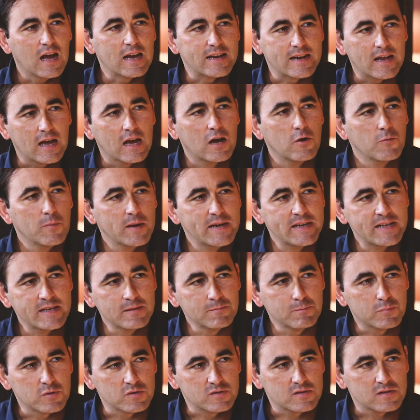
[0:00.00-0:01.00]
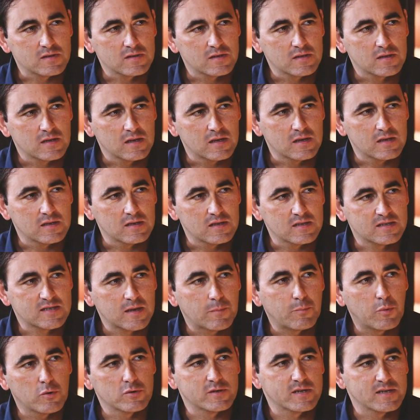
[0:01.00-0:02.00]
And how many inputs it's
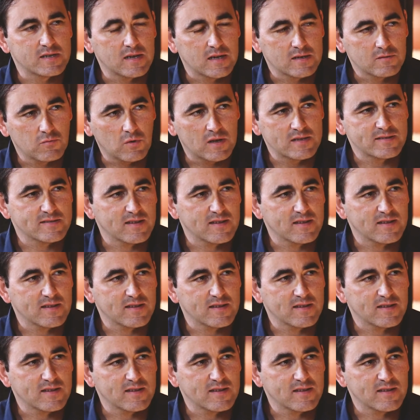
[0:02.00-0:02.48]
supported at one